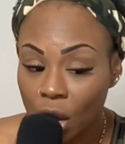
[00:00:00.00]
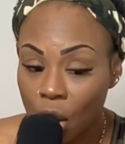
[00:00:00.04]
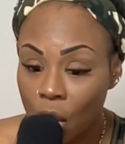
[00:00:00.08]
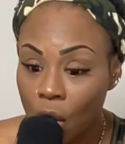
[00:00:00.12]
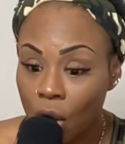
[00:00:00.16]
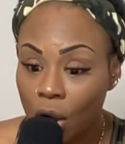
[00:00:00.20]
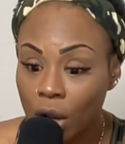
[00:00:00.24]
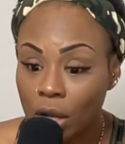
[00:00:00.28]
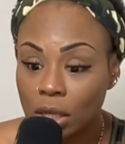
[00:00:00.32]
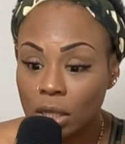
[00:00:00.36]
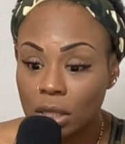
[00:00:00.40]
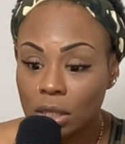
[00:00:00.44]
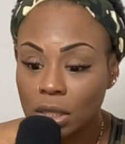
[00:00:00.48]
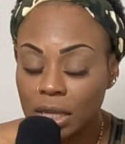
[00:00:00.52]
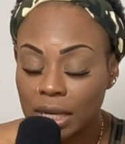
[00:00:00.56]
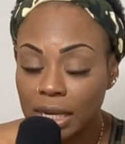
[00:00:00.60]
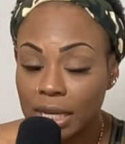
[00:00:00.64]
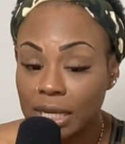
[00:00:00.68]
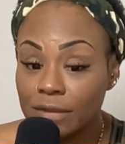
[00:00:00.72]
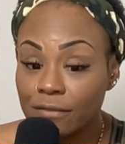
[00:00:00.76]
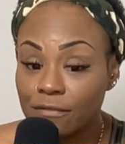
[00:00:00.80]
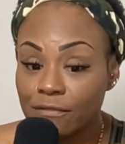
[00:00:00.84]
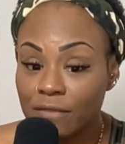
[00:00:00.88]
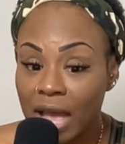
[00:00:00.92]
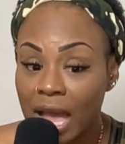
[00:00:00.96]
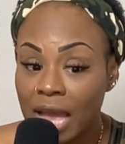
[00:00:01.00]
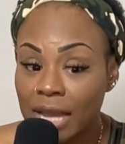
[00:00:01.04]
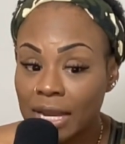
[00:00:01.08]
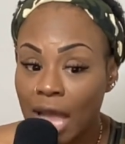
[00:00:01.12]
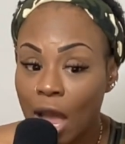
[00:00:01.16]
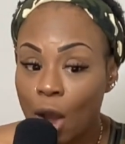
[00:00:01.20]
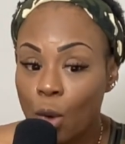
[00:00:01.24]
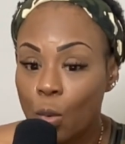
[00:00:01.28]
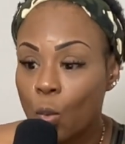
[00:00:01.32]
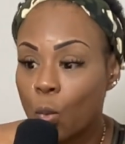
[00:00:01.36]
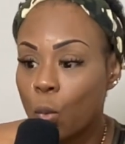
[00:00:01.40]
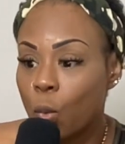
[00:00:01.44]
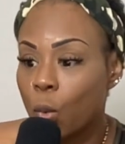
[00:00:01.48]
on looking to find
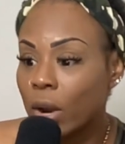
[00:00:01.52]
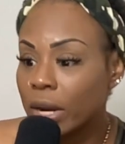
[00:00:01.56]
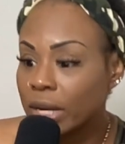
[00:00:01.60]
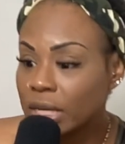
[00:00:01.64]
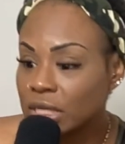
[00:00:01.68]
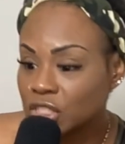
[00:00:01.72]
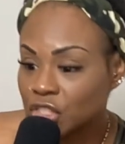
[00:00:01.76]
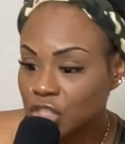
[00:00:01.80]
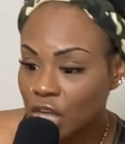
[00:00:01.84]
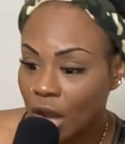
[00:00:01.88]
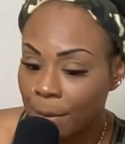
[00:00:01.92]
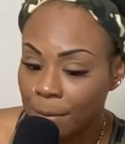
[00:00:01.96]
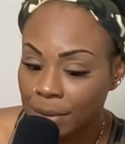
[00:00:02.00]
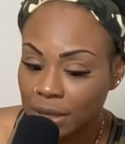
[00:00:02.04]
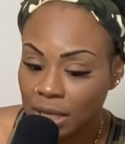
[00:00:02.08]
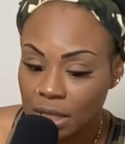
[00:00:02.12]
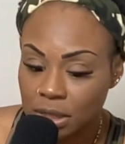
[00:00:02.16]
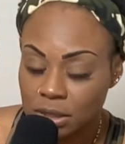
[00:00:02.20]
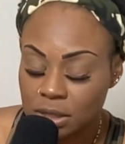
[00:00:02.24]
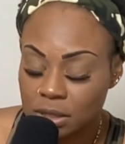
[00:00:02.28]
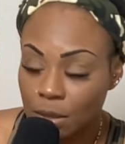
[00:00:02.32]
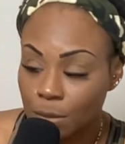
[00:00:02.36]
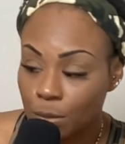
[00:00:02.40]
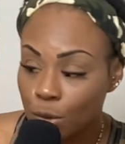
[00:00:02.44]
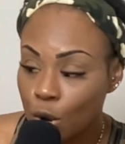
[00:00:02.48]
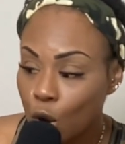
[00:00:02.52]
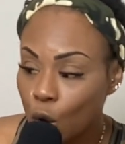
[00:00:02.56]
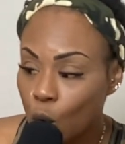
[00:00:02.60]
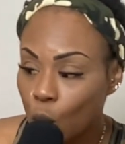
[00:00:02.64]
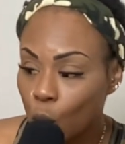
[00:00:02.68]
out what is shamanism,